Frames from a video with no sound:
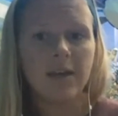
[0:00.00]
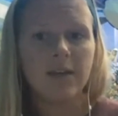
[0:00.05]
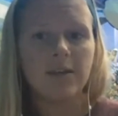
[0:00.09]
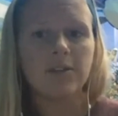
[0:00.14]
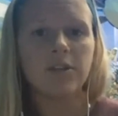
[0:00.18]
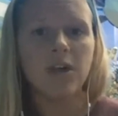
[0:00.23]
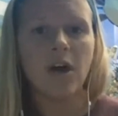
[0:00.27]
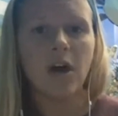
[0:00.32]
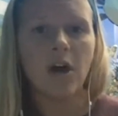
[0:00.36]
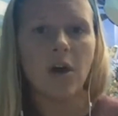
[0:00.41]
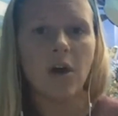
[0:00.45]

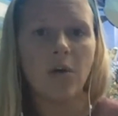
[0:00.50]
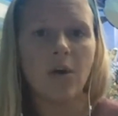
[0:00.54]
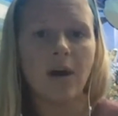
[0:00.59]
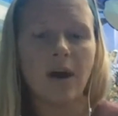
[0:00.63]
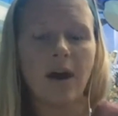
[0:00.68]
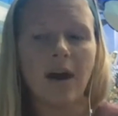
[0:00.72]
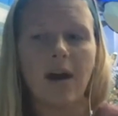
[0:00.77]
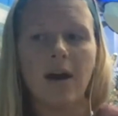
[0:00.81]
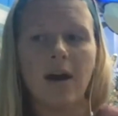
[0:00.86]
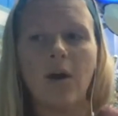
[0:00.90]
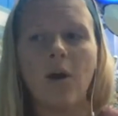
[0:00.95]
So
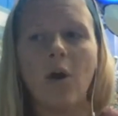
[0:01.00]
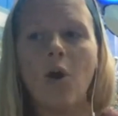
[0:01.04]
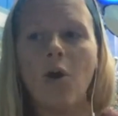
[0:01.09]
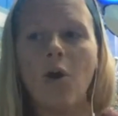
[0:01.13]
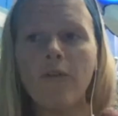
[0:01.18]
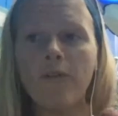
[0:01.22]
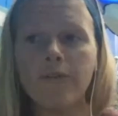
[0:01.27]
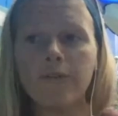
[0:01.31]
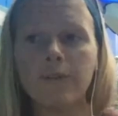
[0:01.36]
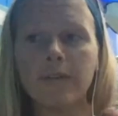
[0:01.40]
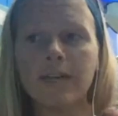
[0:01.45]

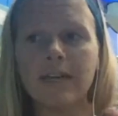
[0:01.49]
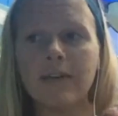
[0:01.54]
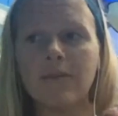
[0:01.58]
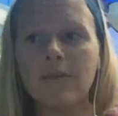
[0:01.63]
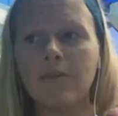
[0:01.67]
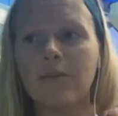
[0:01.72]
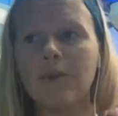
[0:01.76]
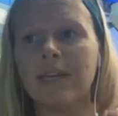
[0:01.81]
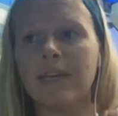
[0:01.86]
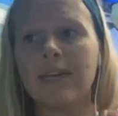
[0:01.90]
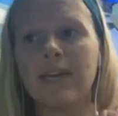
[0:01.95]
hopefully
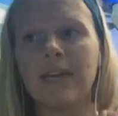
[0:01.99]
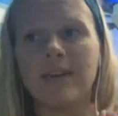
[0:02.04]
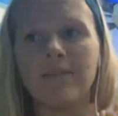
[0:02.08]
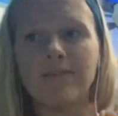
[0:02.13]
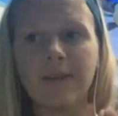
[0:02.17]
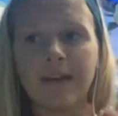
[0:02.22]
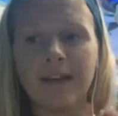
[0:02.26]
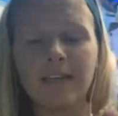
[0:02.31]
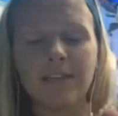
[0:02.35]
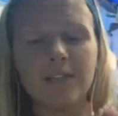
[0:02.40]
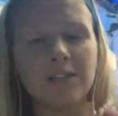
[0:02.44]
we can
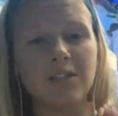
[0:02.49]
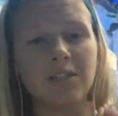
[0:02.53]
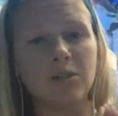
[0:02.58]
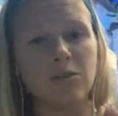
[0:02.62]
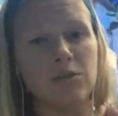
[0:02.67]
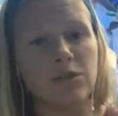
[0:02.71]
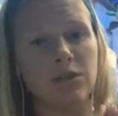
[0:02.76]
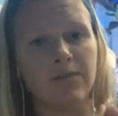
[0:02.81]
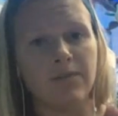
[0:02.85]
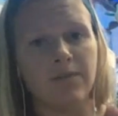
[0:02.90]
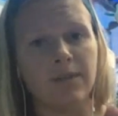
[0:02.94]
find a
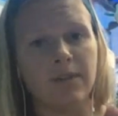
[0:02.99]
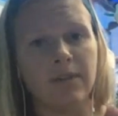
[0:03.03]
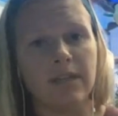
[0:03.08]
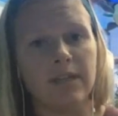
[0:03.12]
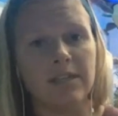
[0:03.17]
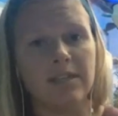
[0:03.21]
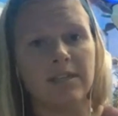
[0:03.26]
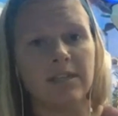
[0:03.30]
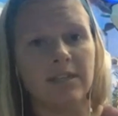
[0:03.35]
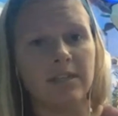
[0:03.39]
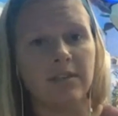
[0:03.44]
solution for
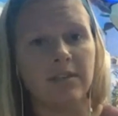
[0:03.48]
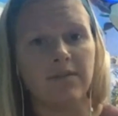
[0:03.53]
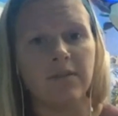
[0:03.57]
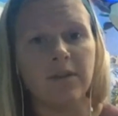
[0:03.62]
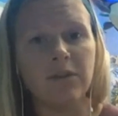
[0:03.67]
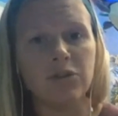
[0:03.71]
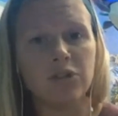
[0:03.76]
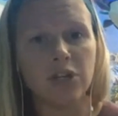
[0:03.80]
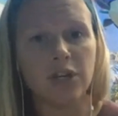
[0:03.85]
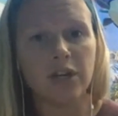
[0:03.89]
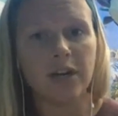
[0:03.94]
this in the
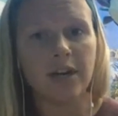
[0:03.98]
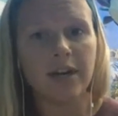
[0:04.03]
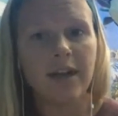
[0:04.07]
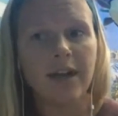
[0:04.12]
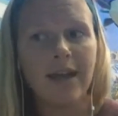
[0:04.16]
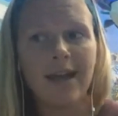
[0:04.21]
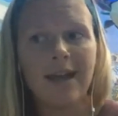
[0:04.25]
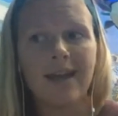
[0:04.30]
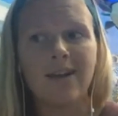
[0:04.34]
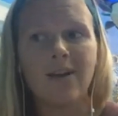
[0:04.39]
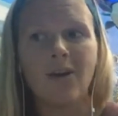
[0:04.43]
future,
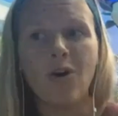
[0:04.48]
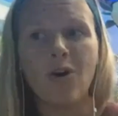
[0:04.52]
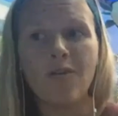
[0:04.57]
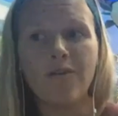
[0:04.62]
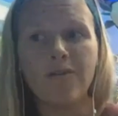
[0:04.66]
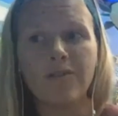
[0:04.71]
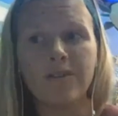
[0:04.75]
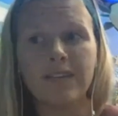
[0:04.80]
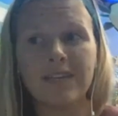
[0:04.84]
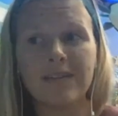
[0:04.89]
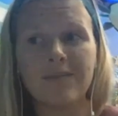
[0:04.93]
and
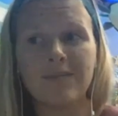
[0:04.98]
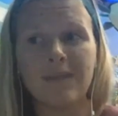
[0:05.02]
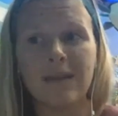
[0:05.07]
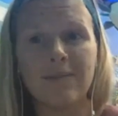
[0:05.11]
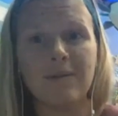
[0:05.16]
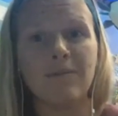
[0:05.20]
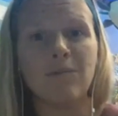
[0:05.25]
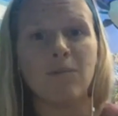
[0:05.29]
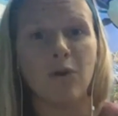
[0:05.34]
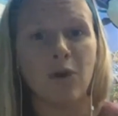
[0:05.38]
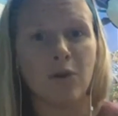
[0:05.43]
hopefully
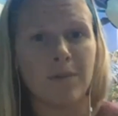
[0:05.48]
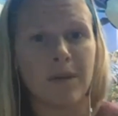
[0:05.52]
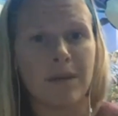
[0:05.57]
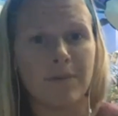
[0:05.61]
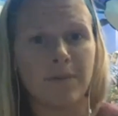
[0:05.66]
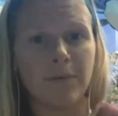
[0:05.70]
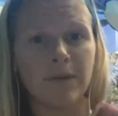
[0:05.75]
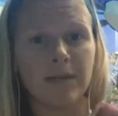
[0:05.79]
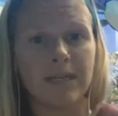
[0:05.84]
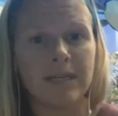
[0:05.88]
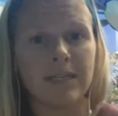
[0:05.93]
maybe more
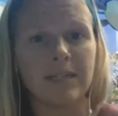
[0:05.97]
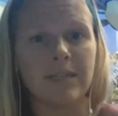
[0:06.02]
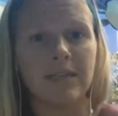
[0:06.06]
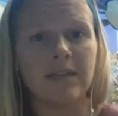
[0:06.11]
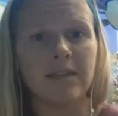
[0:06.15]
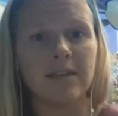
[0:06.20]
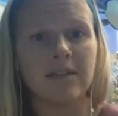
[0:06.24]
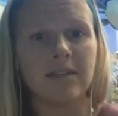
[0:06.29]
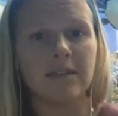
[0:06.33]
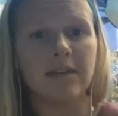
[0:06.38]
people can